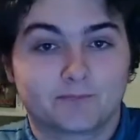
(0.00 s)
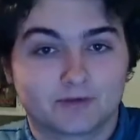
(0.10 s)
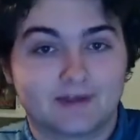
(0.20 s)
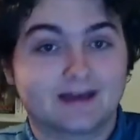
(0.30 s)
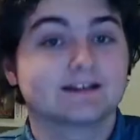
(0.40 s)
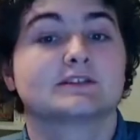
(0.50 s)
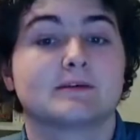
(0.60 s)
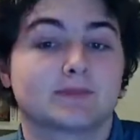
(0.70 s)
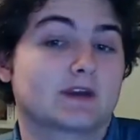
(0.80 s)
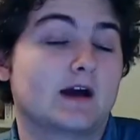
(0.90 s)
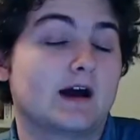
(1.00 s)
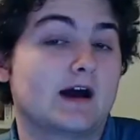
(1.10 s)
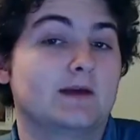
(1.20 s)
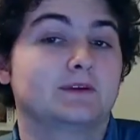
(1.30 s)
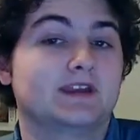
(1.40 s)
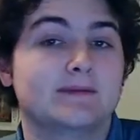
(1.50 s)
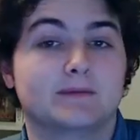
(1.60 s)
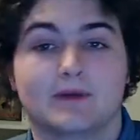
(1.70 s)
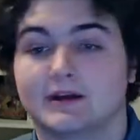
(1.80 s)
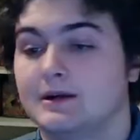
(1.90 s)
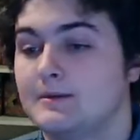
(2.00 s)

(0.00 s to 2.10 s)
So that is something I would keep in mind.